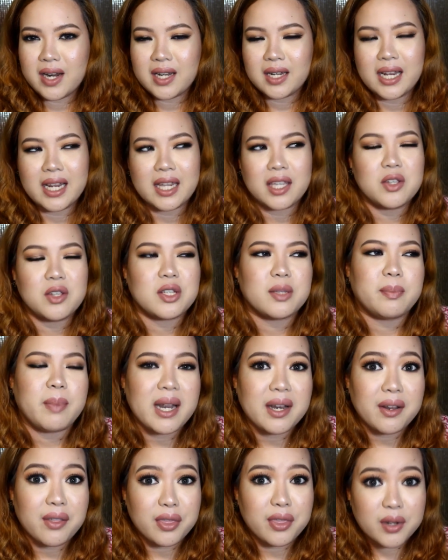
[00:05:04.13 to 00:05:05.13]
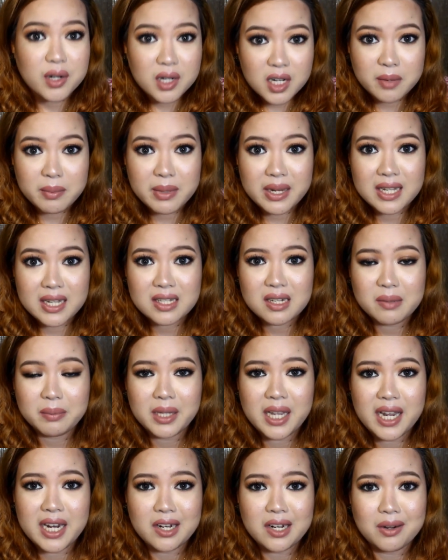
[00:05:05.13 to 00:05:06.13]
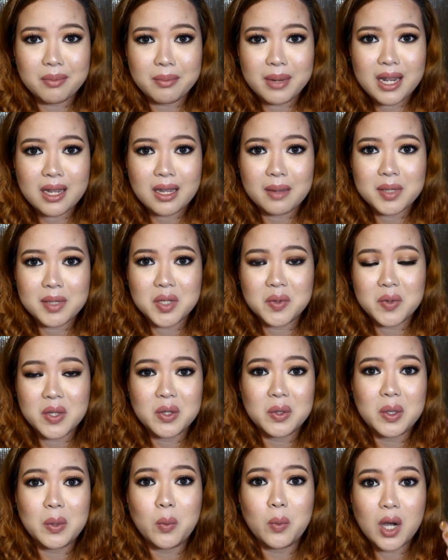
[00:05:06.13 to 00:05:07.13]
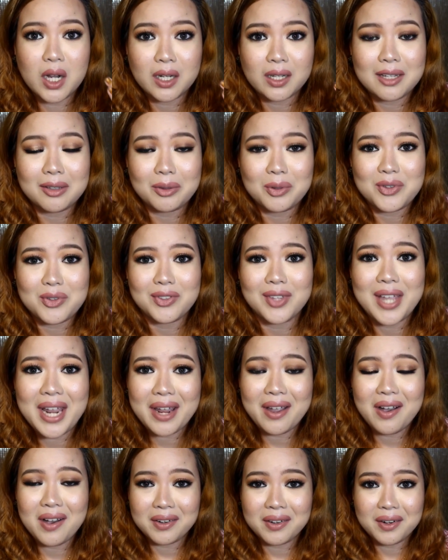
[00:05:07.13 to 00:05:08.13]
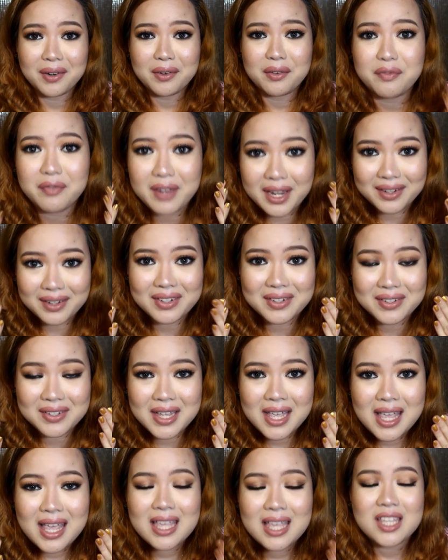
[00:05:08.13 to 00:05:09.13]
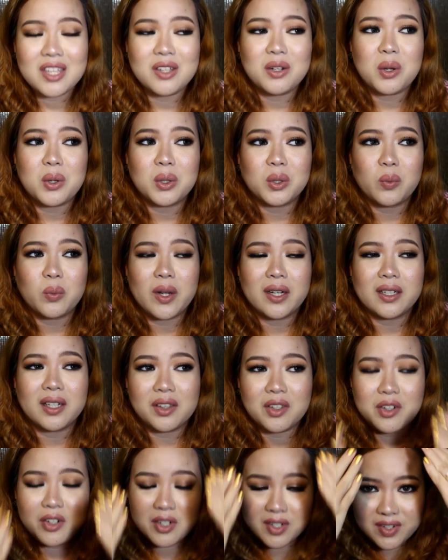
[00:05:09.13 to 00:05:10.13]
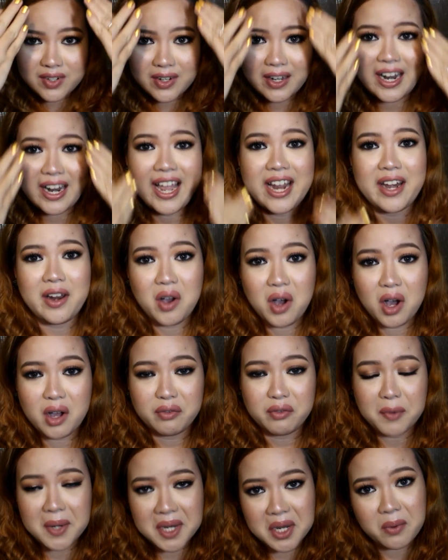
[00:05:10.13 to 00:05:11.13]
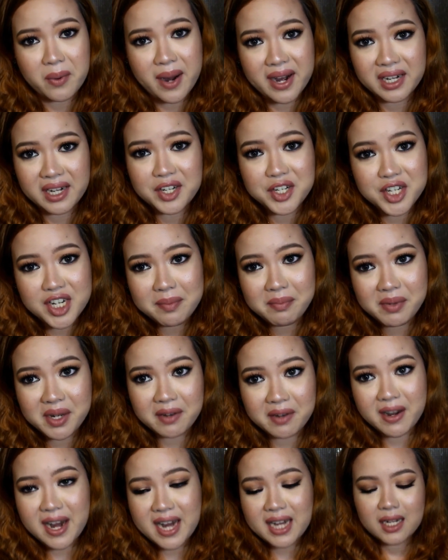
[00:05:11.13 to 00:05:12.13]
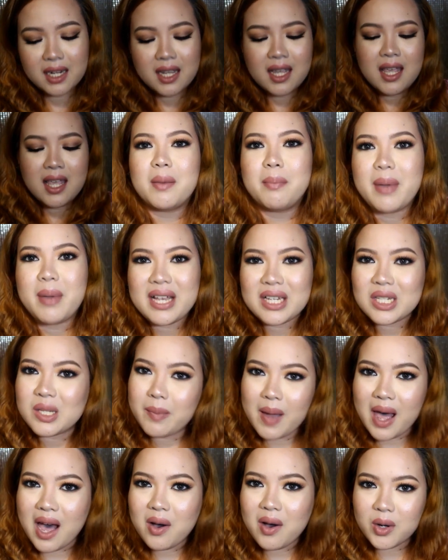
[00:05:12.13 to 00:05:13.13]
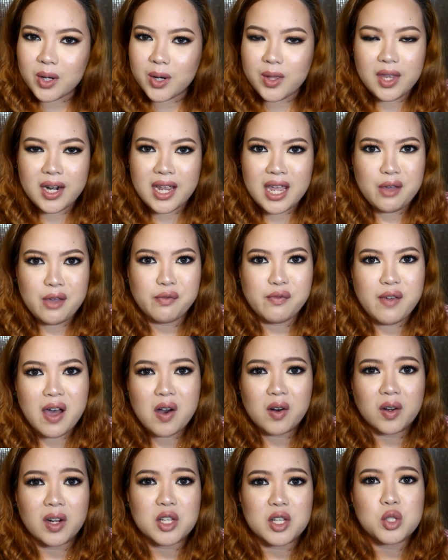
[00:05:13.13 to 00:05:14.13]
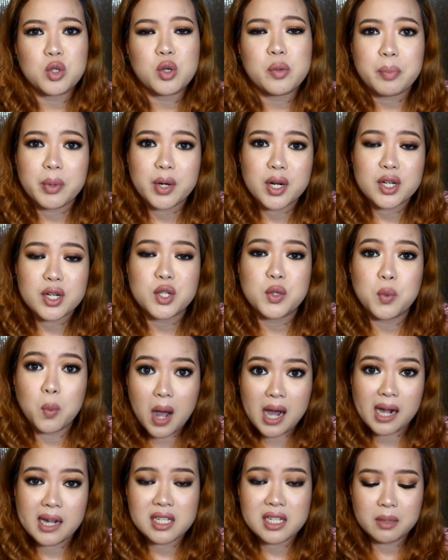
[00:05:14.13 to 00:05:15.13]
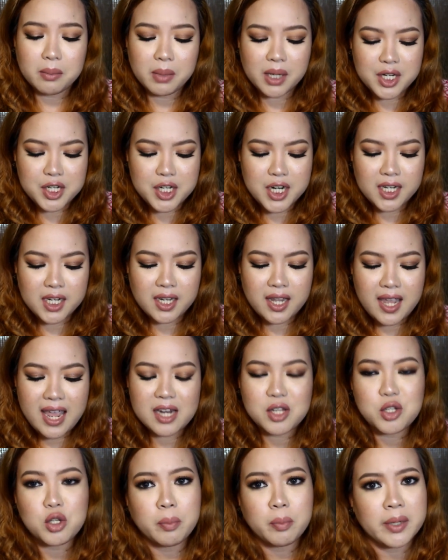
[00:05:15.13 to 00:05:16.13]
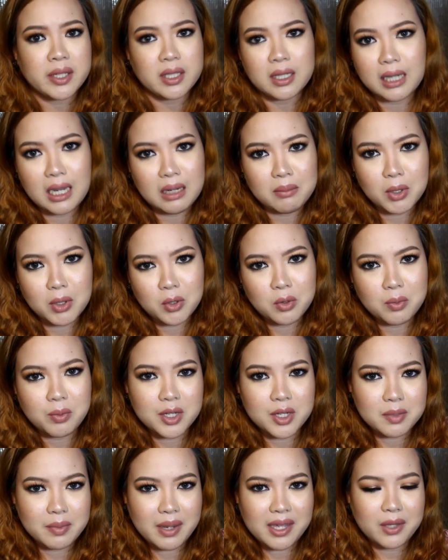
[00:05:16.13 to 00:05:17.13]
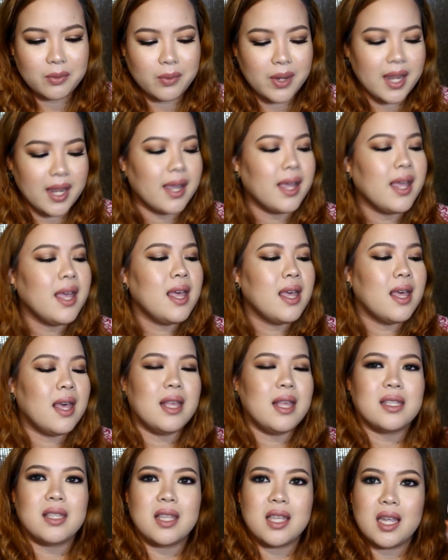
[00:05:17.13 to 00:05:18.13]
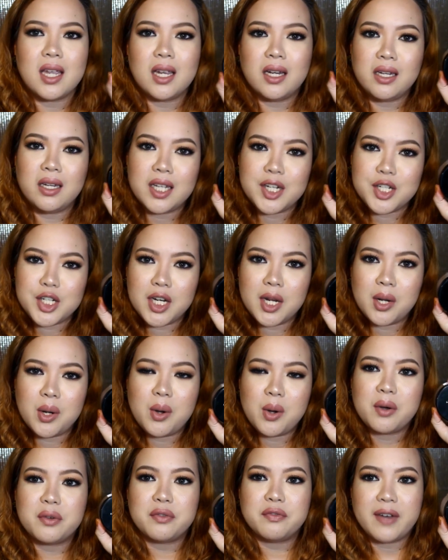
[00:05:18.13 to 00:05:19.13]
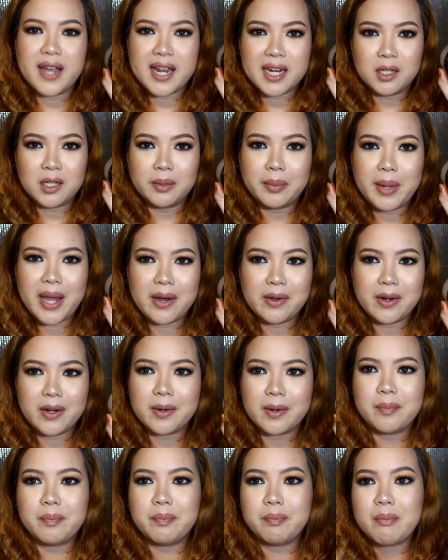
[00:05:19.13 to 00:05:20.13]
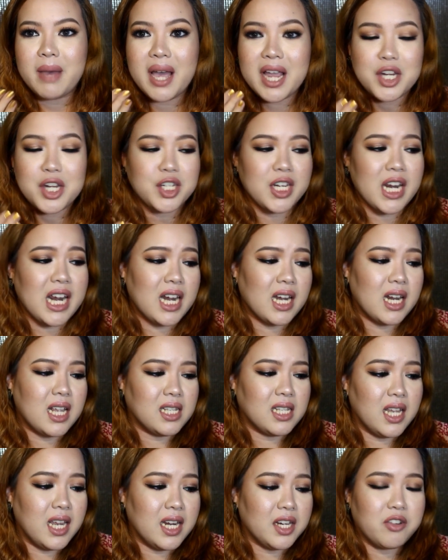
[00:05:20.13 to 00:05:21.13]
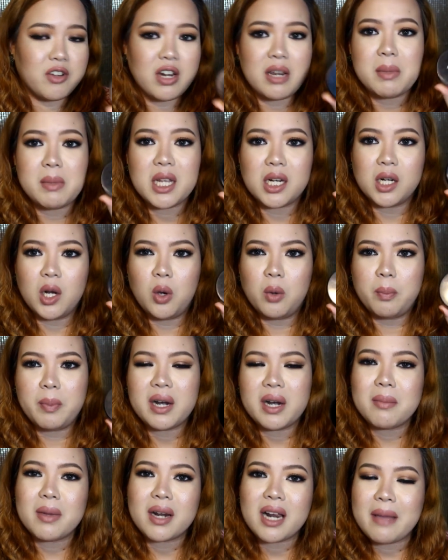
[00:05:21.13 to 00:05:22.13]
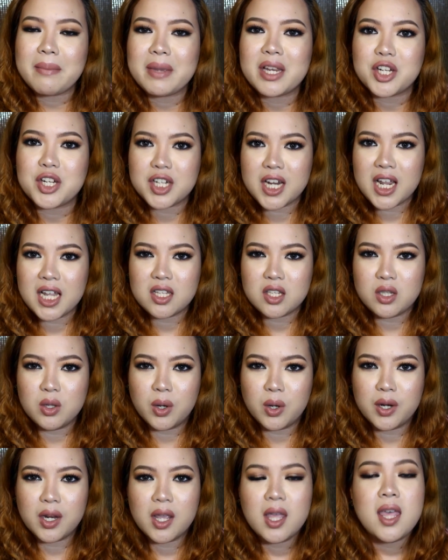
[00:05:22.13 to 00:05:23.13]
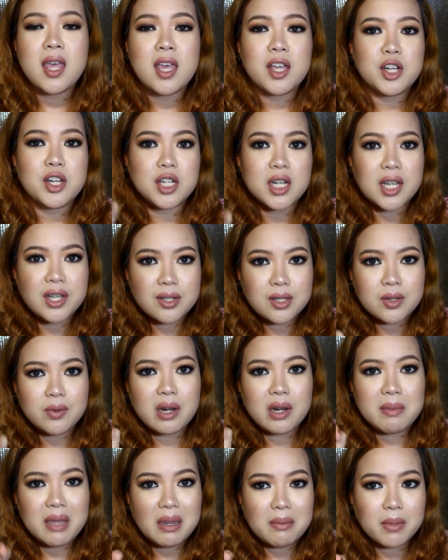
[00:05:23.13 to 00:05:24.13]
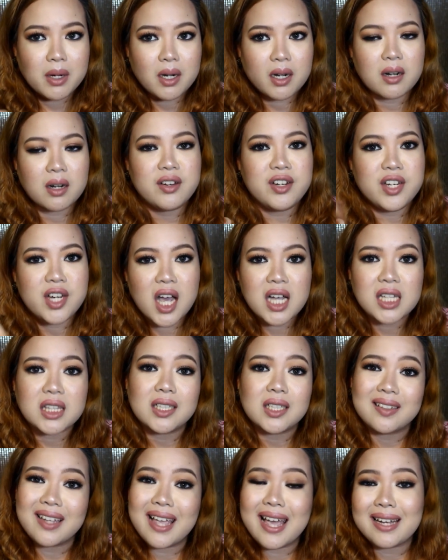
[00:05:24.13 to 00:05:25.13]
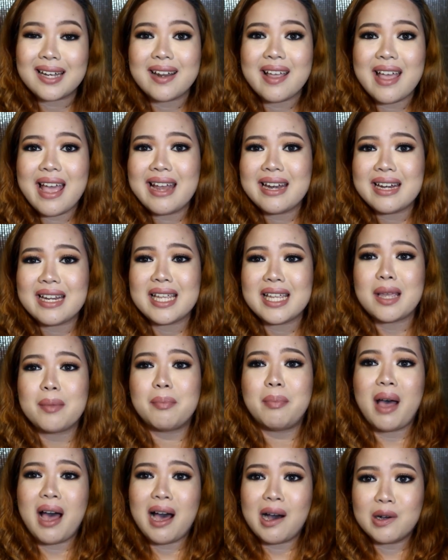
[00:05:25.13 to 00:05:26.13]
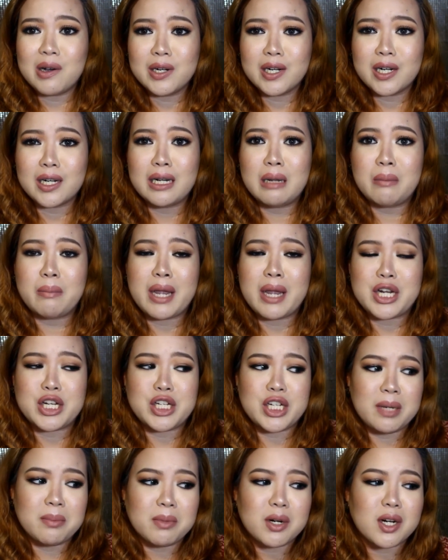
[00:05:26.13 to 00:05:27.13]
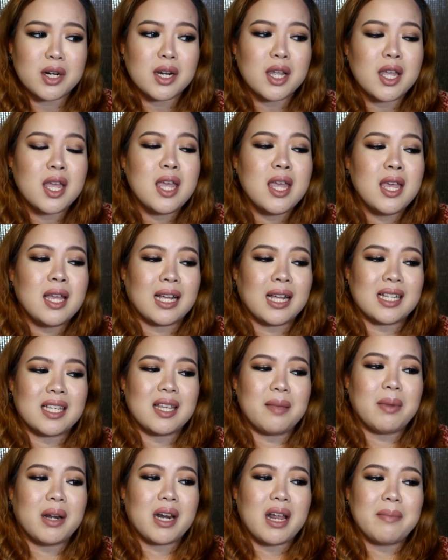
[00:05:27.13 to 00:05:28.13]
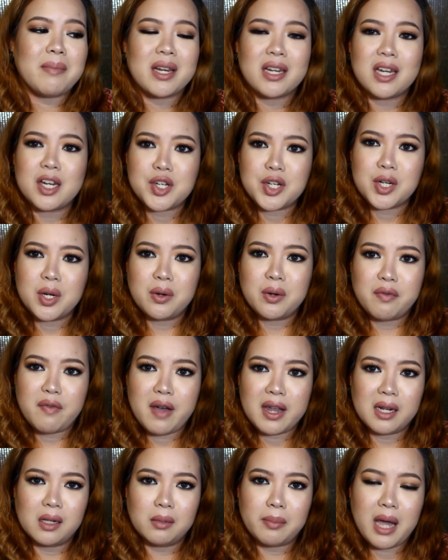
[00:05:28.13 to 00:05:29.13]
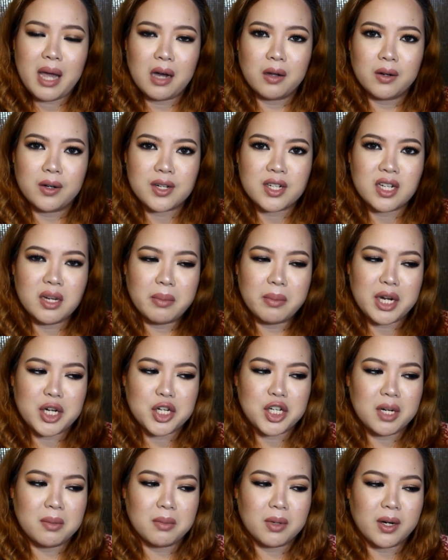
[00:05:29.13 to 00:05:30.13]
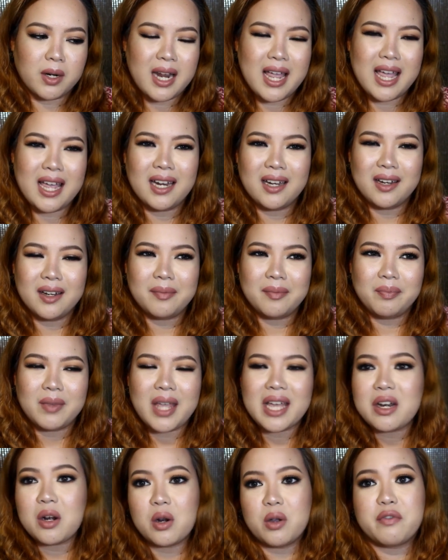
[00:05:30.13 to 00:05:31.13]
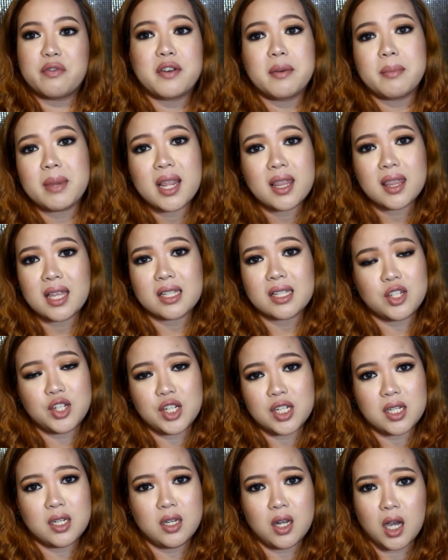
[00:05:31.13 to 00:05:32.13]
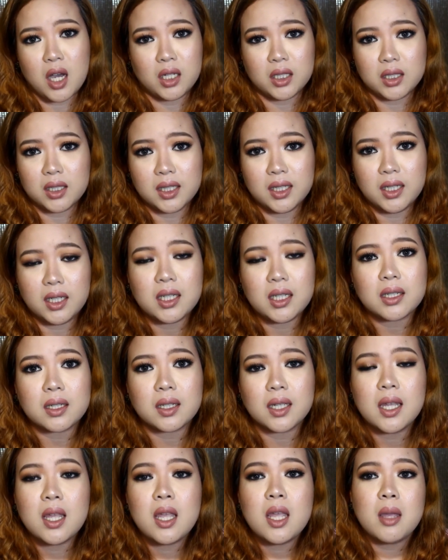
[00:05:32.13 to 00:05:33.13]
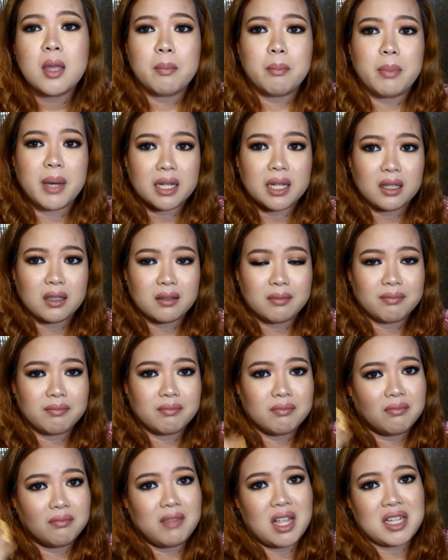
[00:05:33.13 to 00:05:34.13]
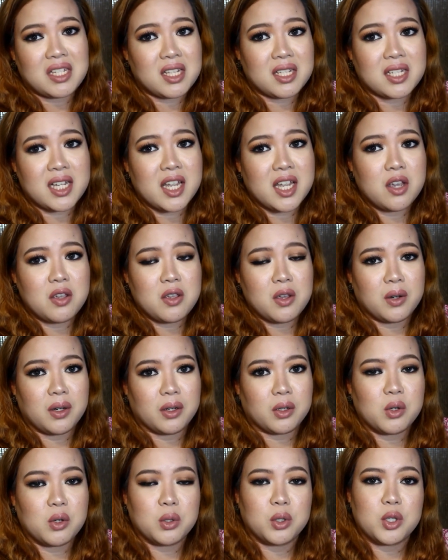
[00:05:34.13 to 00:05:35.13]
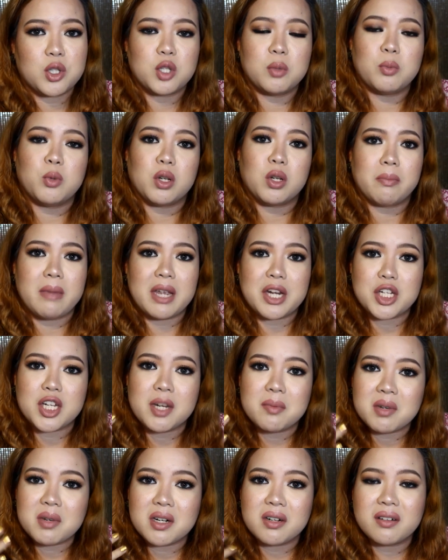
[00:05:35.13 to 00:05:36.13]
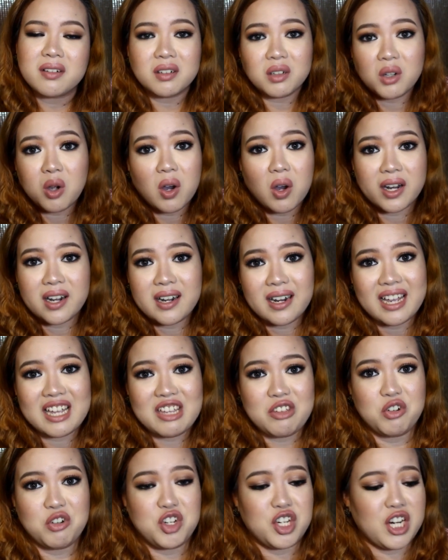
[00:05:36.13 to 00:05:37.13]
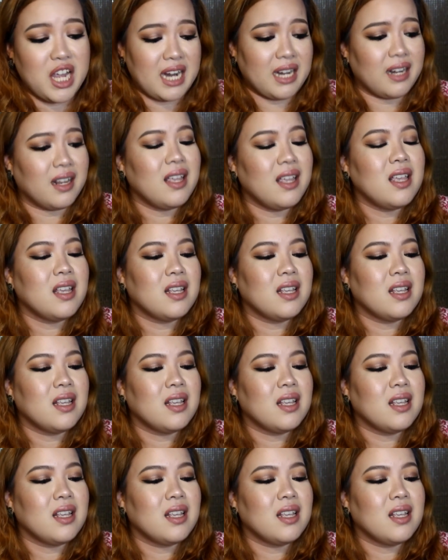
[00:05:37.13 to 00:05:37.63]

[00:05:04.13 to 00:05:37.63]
right? Like, you spent 30 minutes applying your makeup, so you'd want it to stay on your face. You don't want it to just slide off when you ride a jeepney, right? The best powder that I have found na super swak sa budget, and super tagal maubos, by the way, is the Nichido Final Powder. My shade is in Creamy Glow, pero maraming shades dun. Just remember not to get any powder na may shimmer, kasi maraming Nichido Final Powders na may shimmer. And I don't know, for me, that's just not a good look. But nasa sa'yo yun. Kung gusto mo na may shimmer, gora na kayo dyan.